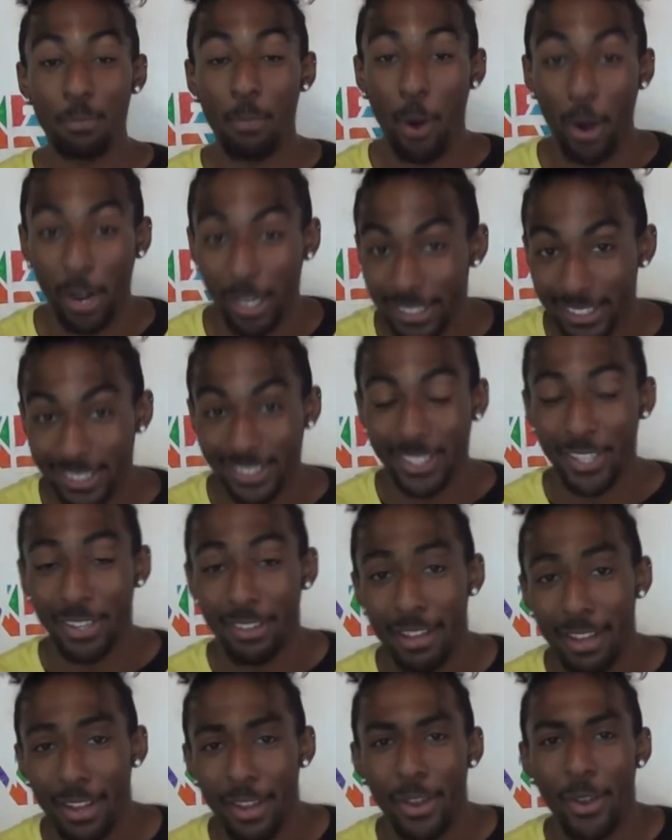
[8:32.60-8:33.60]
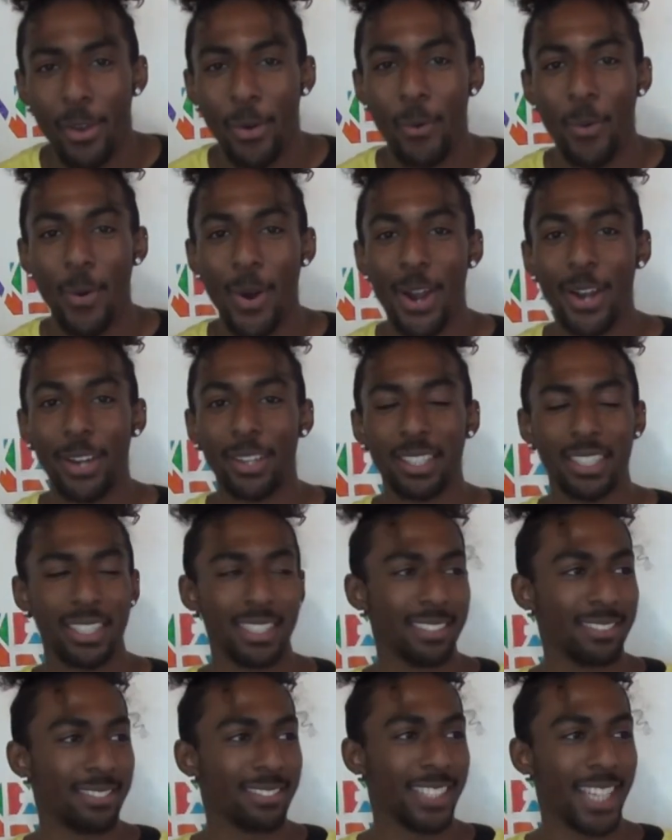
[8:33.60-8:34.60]
parts, where
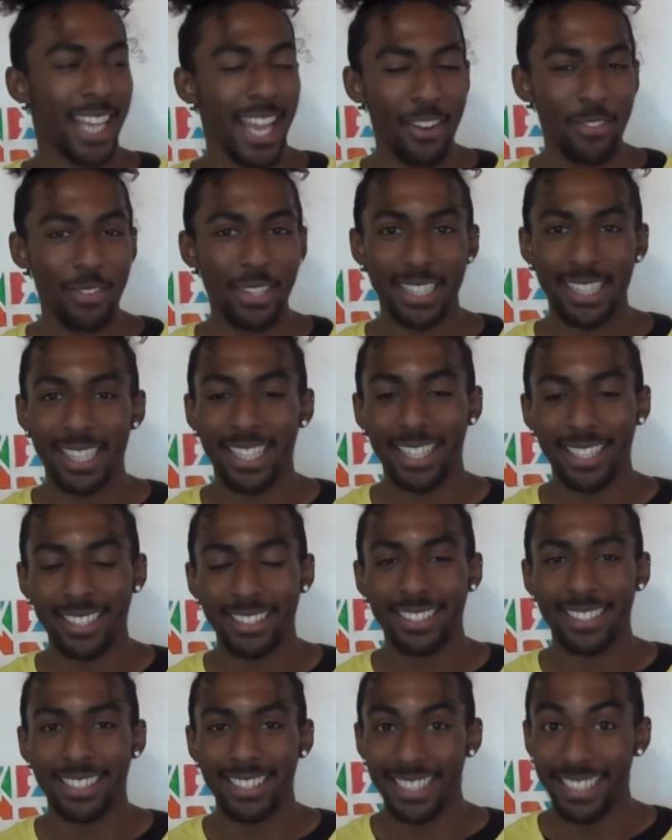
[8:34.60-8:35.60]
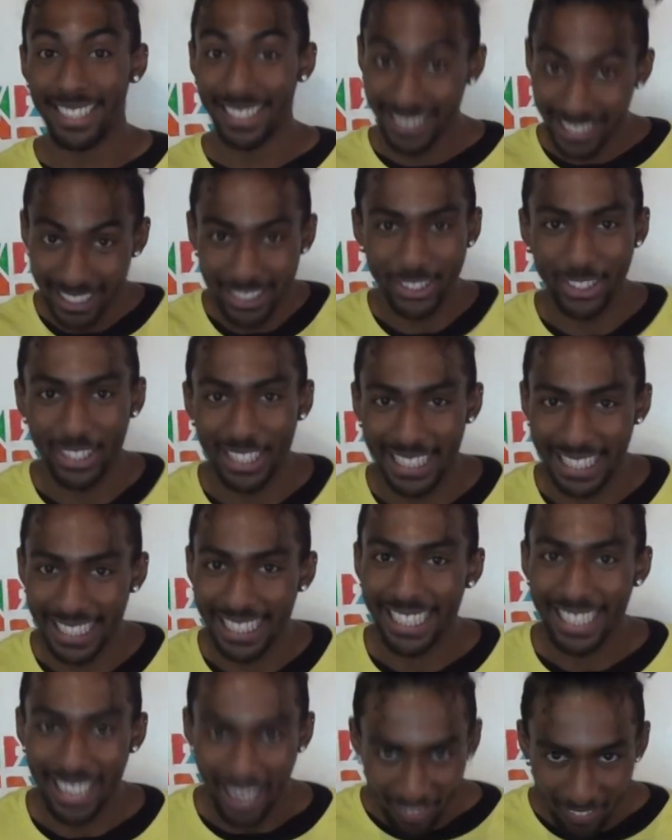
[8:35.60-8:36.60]
everything
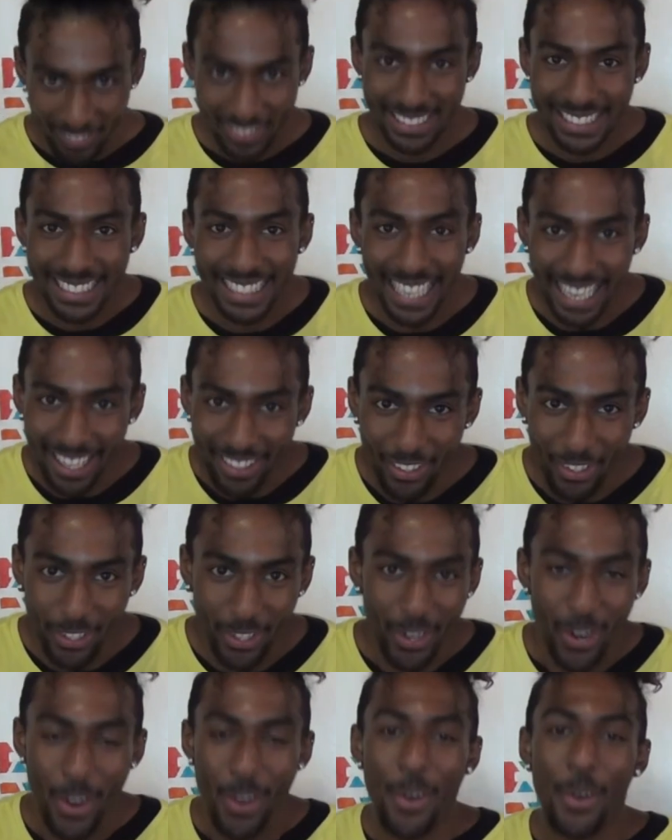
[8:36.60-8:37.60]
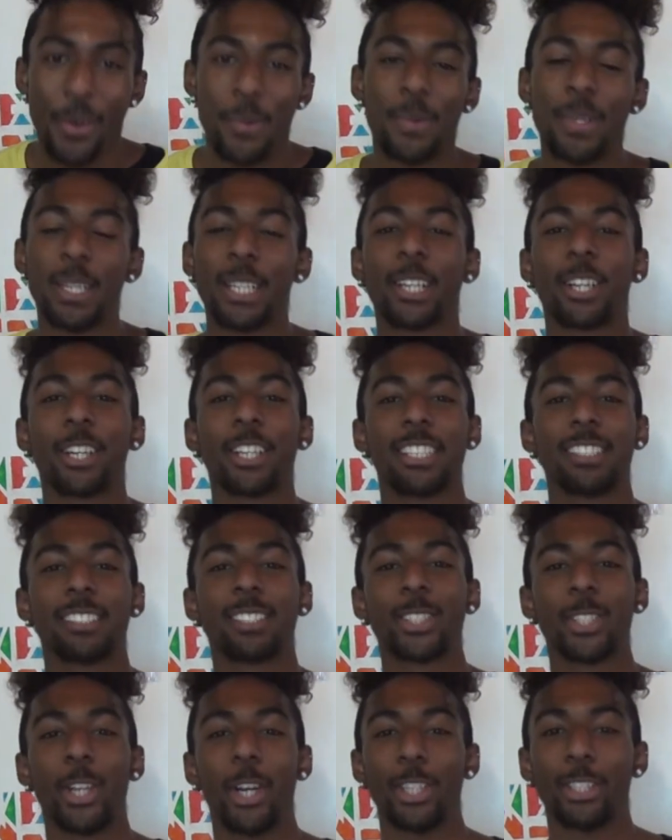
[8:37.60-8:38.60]
literally comes together, we are going to
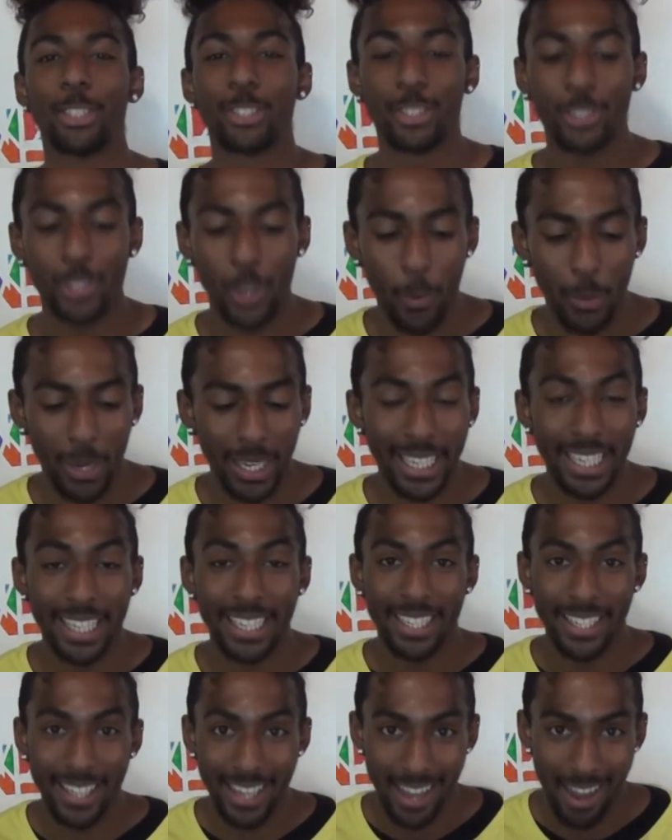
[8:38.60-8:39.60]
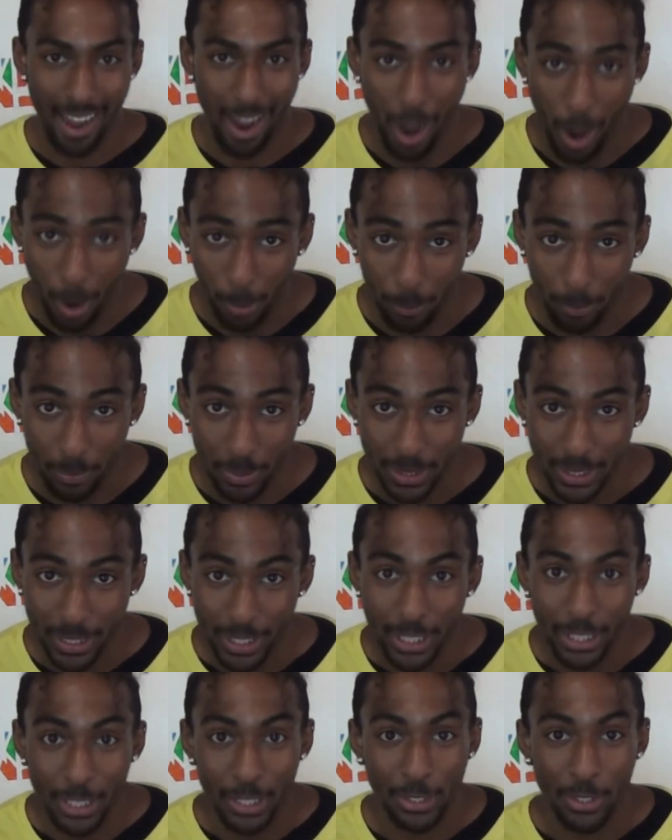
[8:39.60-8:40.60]
start sewing it up.
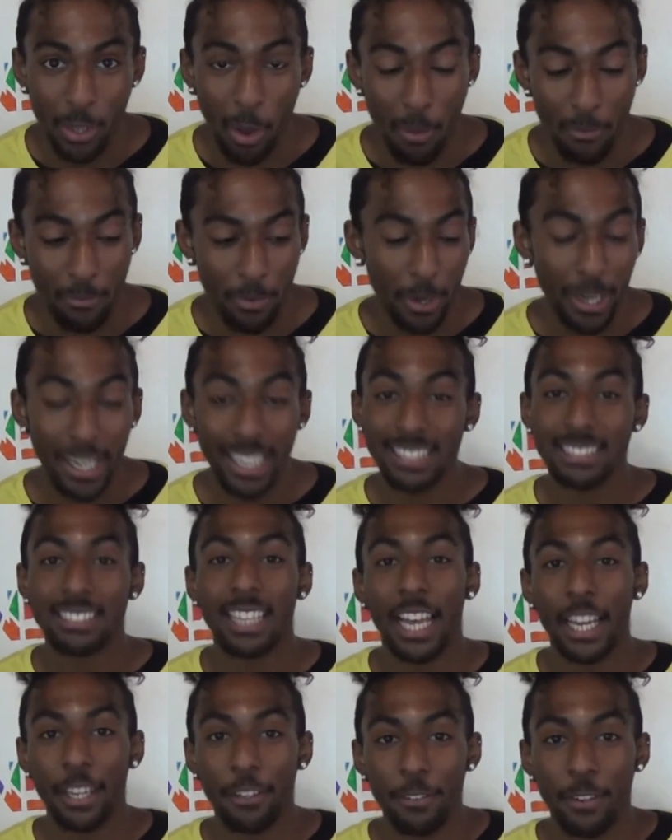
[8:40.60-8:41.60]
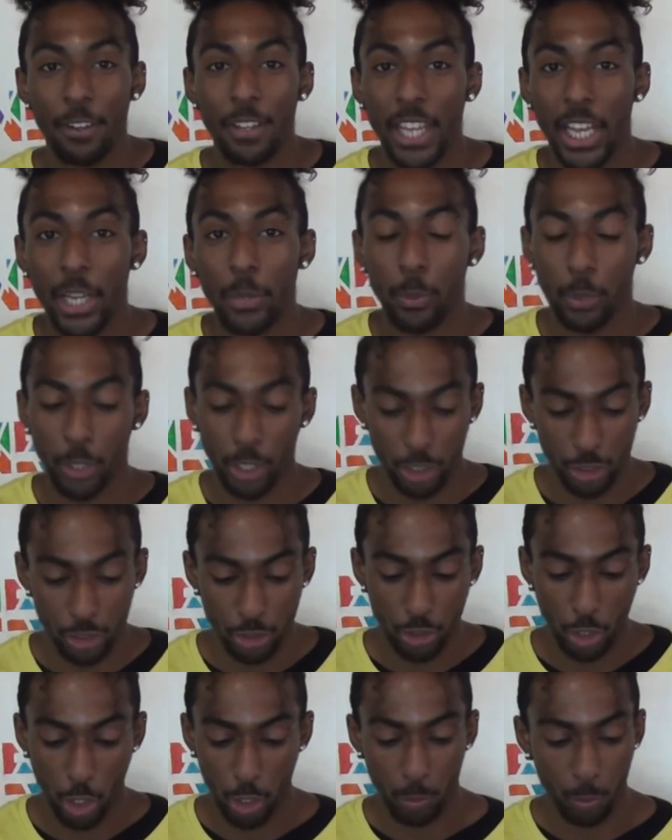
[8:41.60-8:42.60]
So I'm very excited for that. We're going to
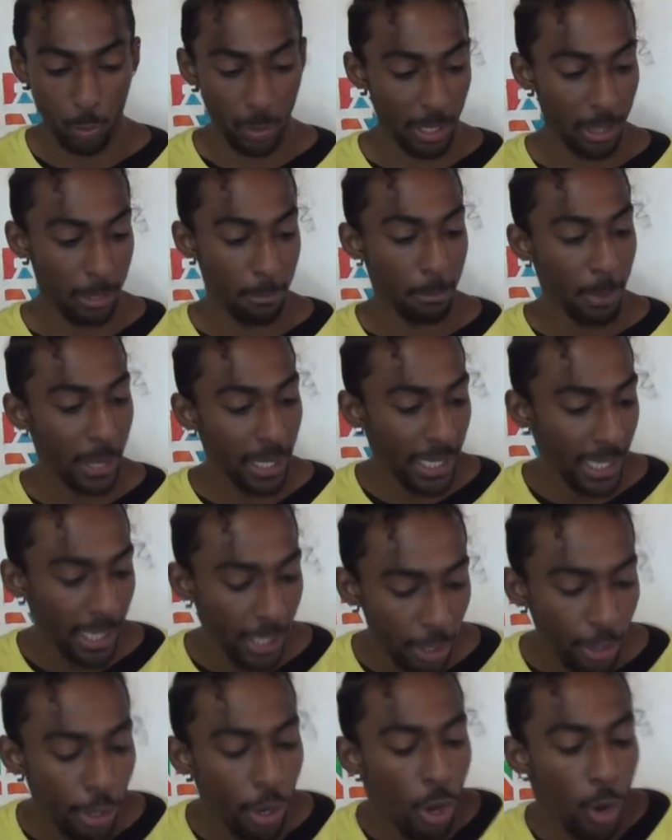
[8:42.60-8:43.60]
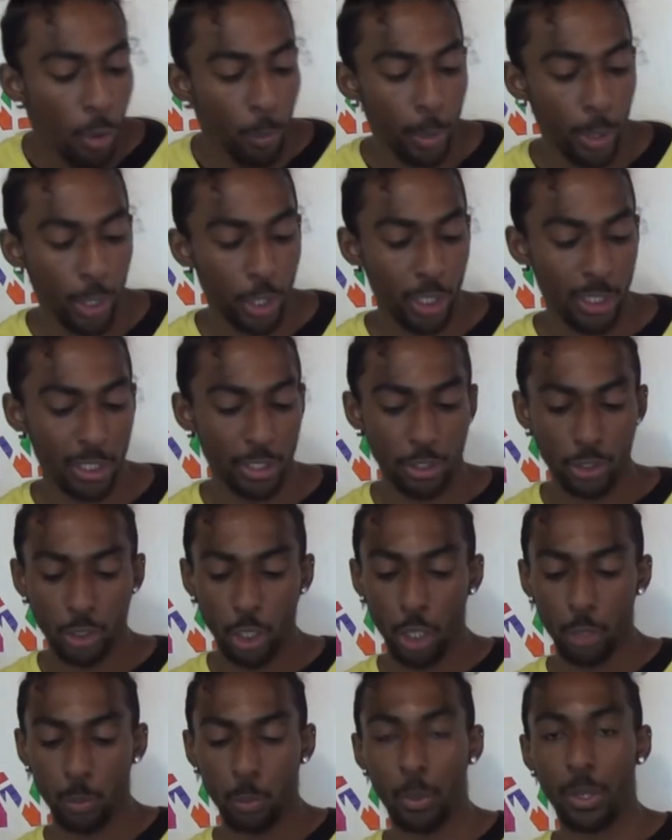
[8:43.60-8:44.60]
start with pinning. We're going to
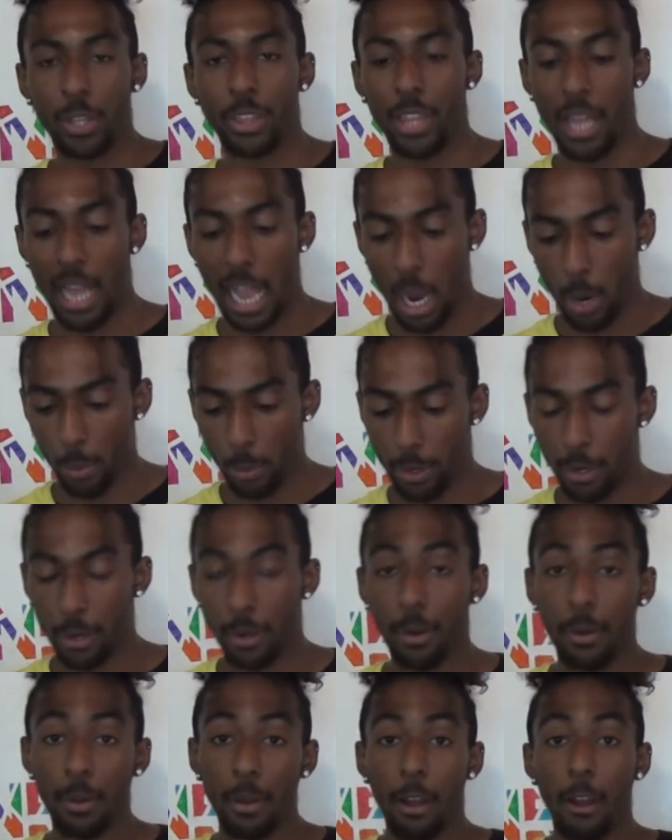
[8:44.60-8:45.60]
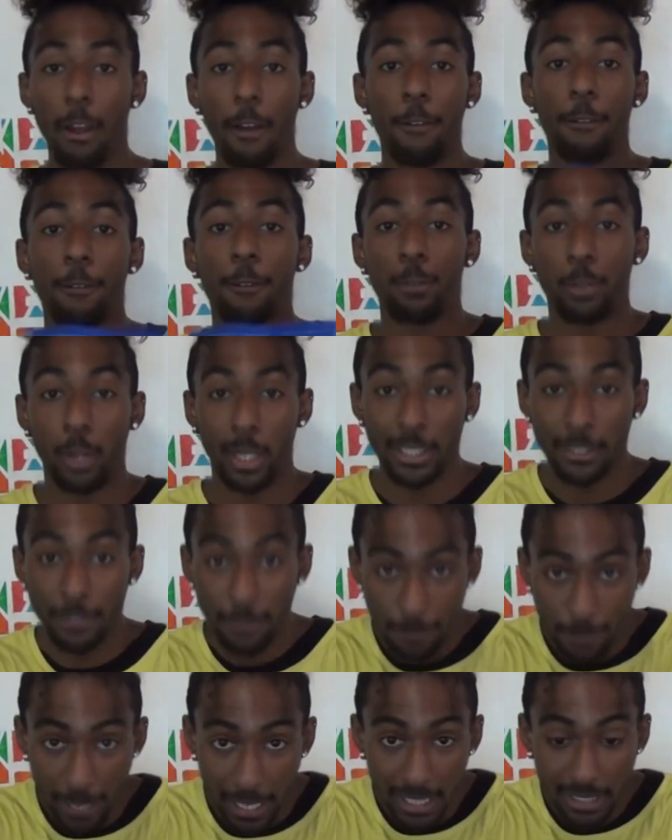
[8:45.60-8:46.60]
start with our front
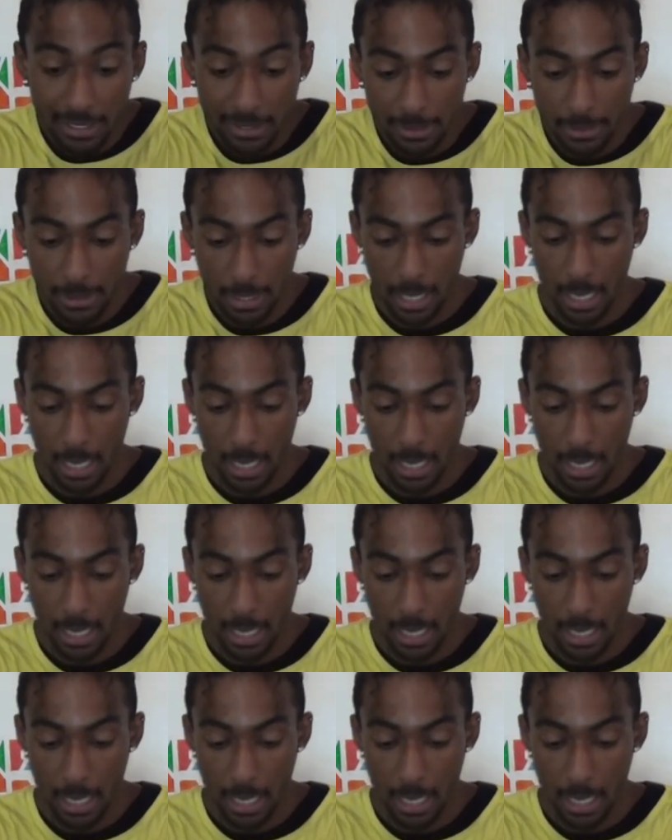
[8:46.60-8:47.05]
face